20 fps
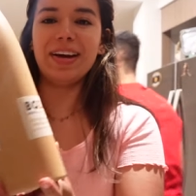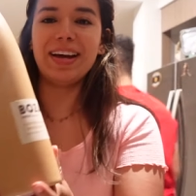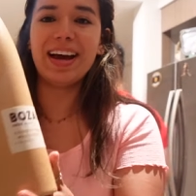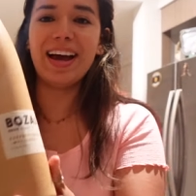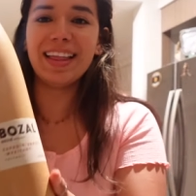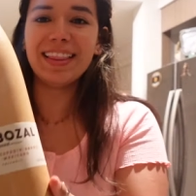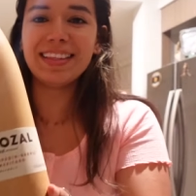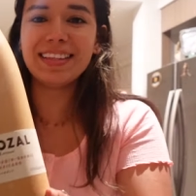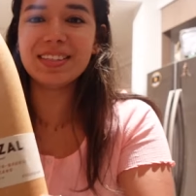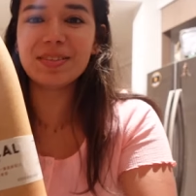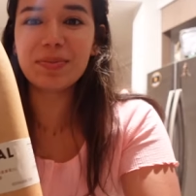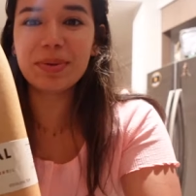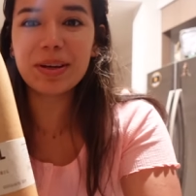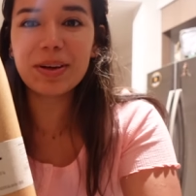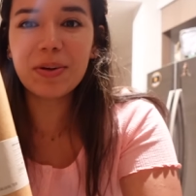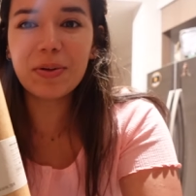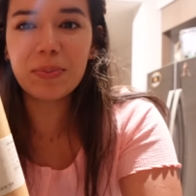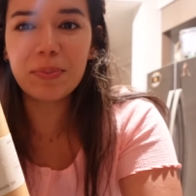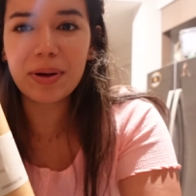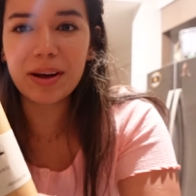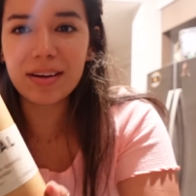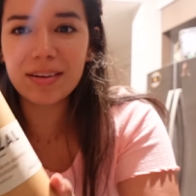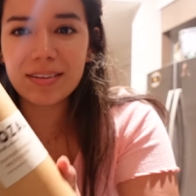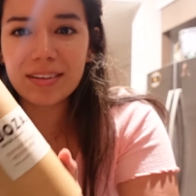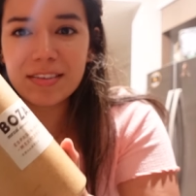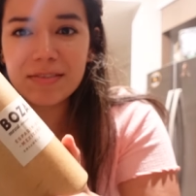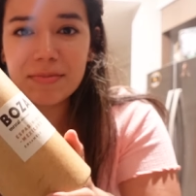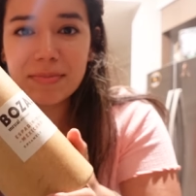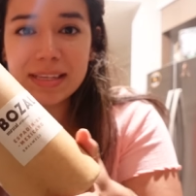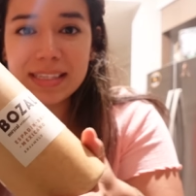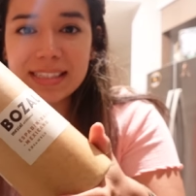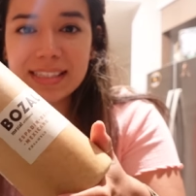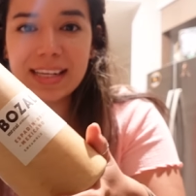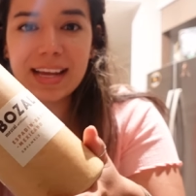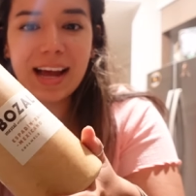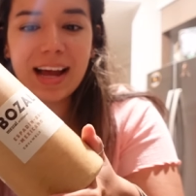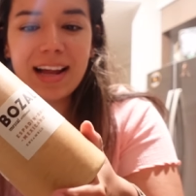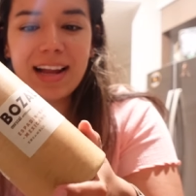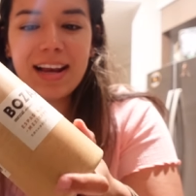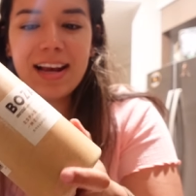we got this big old bottle of
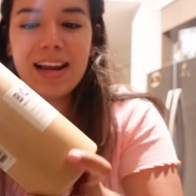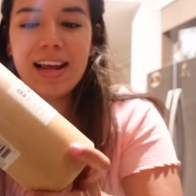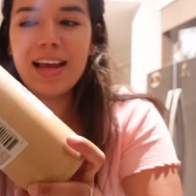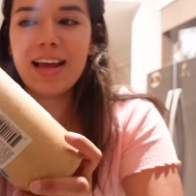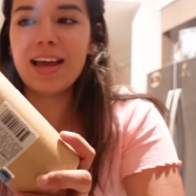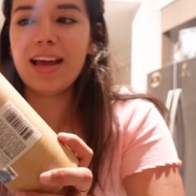mezcal,